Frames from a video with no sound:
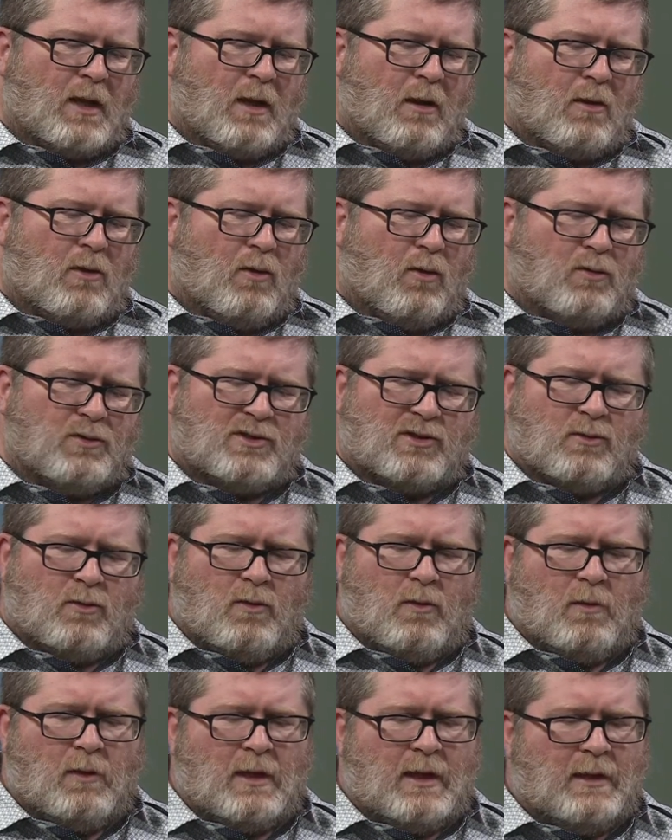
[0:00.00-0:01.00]

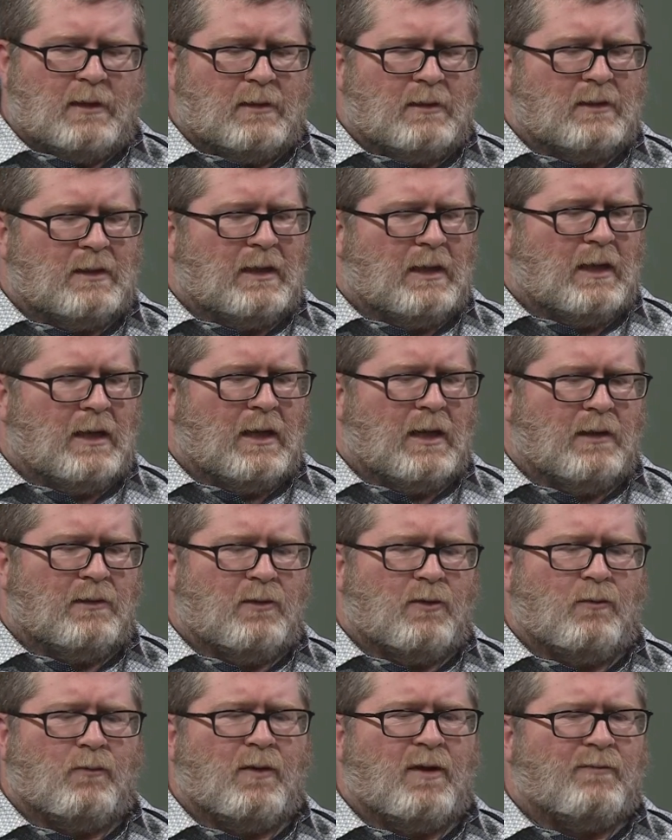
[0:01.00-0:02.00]
coastal and the
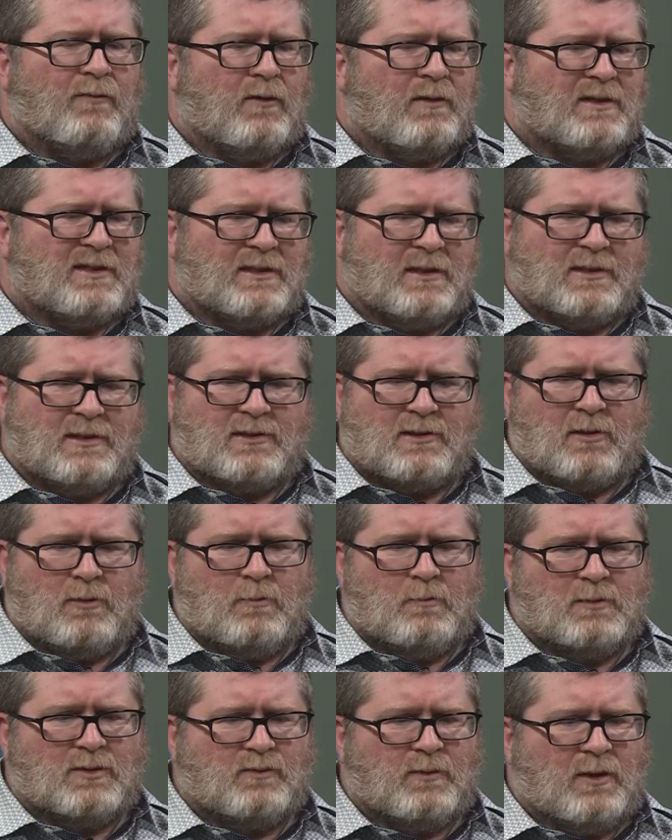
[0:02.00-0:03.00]
inner river
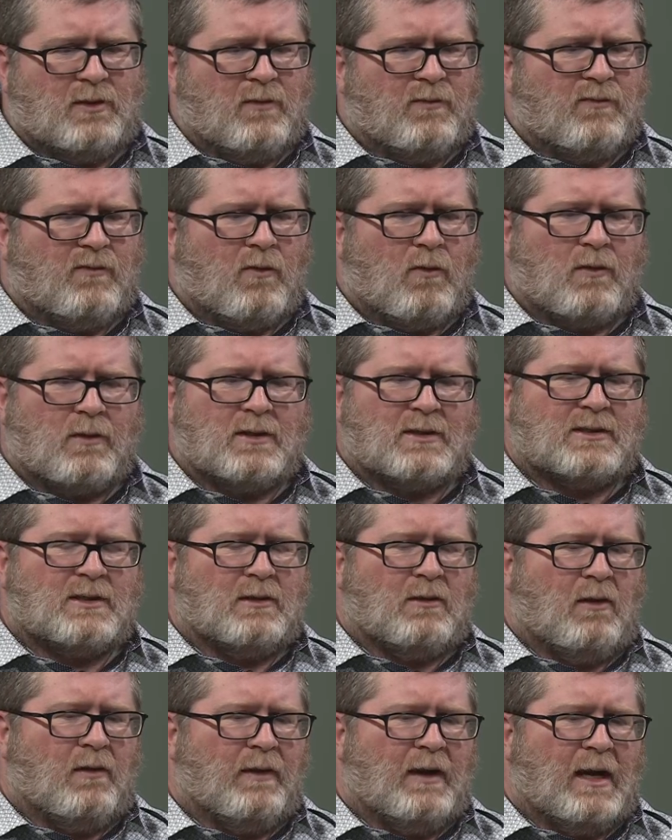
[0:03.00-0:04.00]
systems with the forests
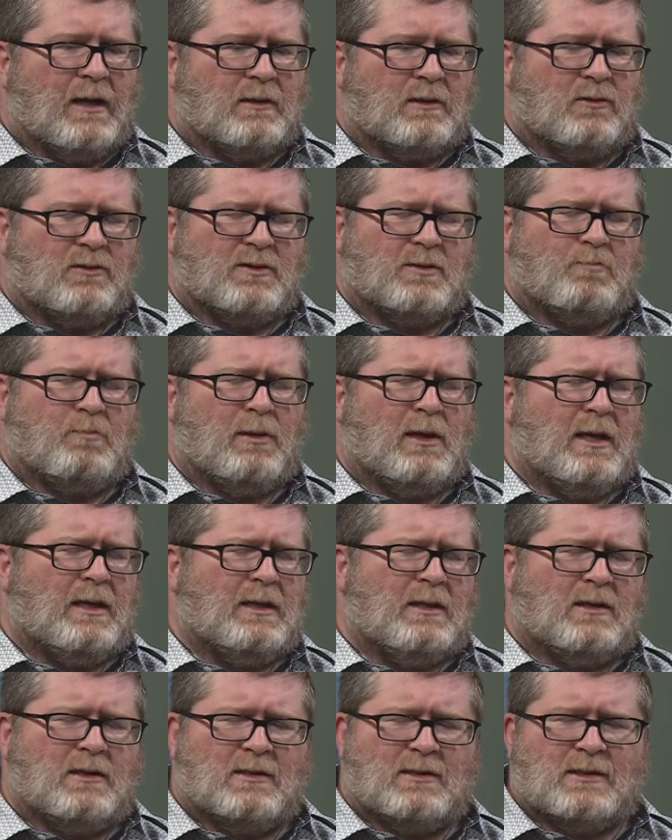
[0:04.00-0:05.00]
and all that. There's
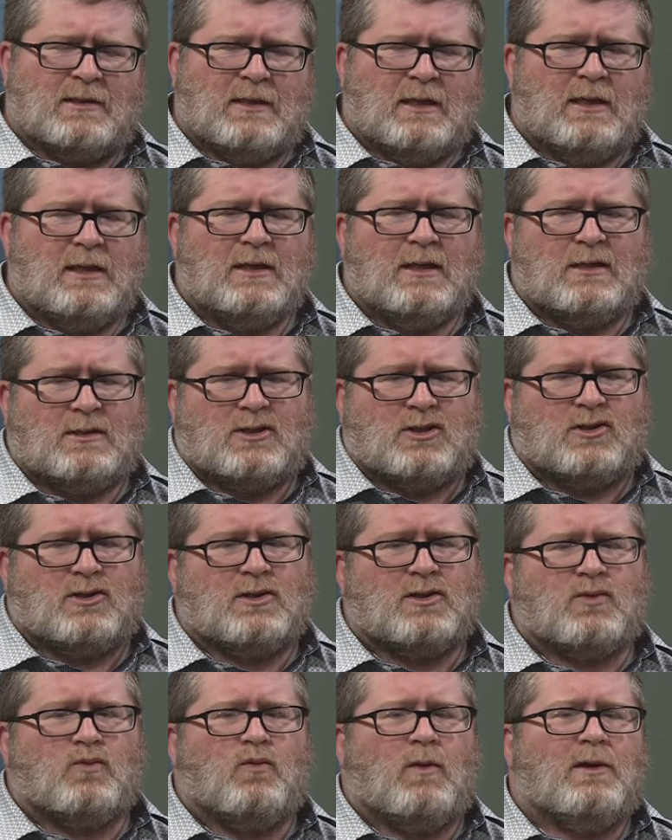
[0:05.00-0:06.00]
plenty to see. It's
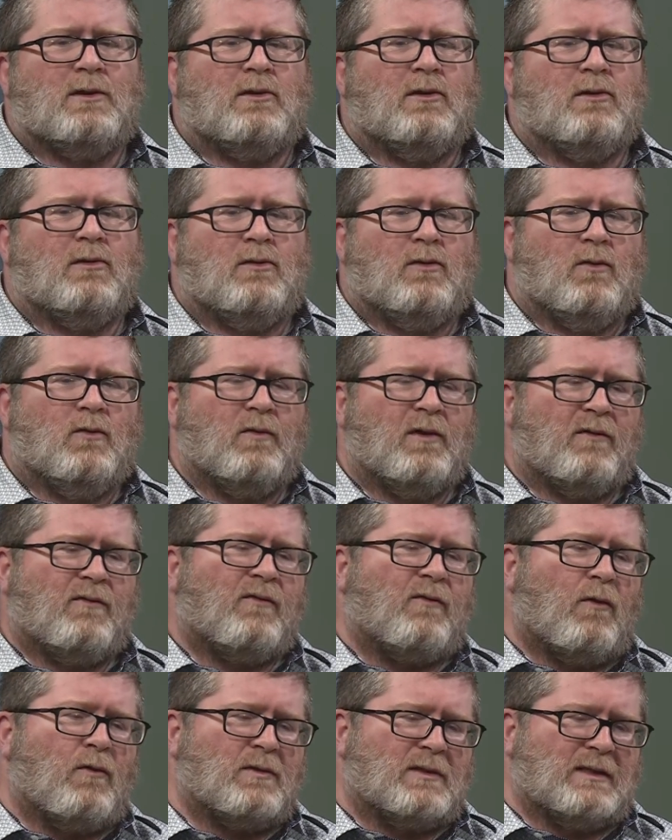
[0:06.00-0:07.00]
just, what do you do with
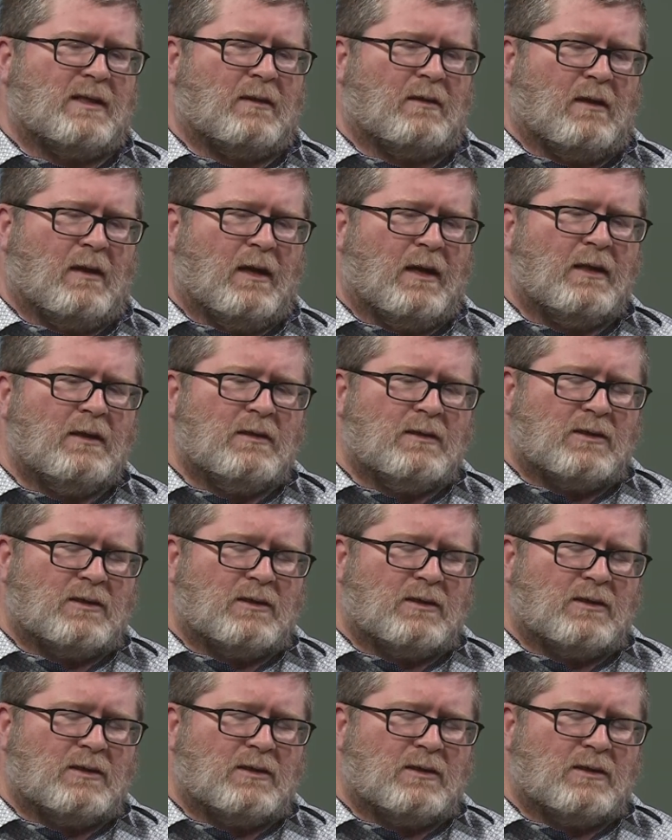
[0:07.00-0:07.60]
folks at night?